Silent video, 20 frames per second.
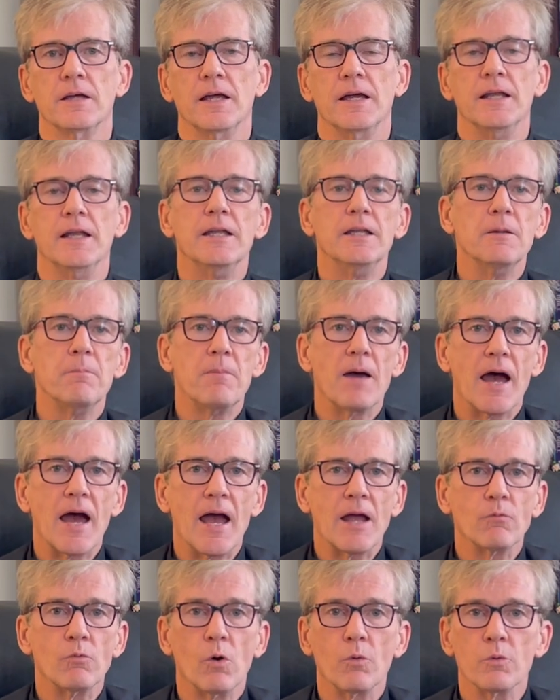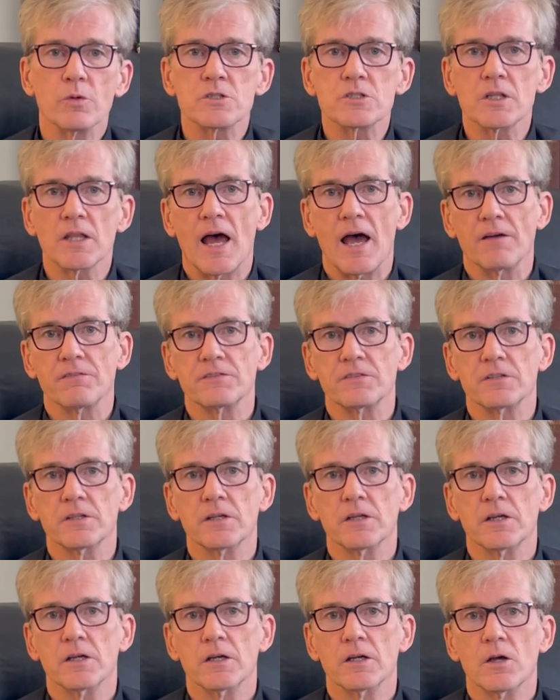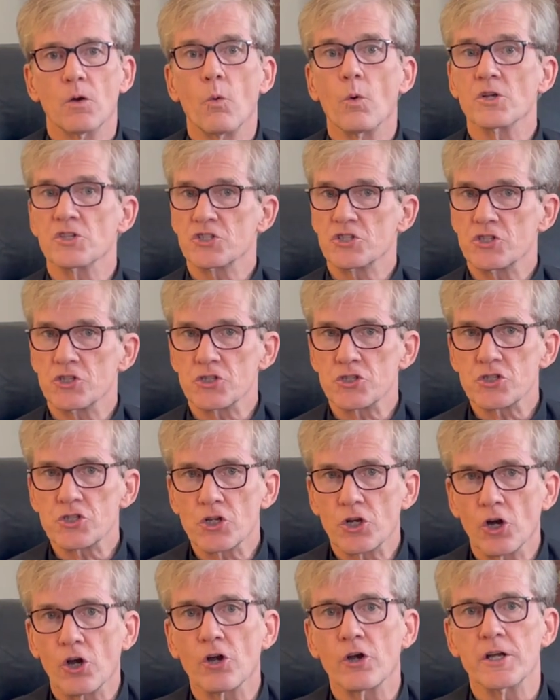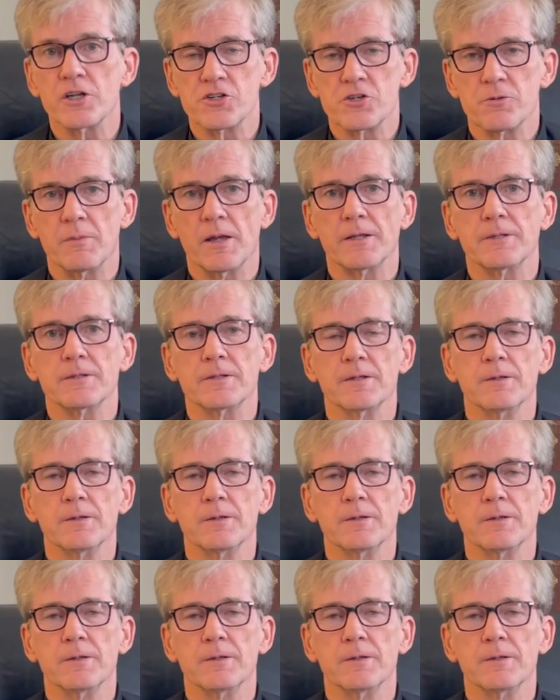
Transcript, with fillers: And in the bag, what was left was discouragement.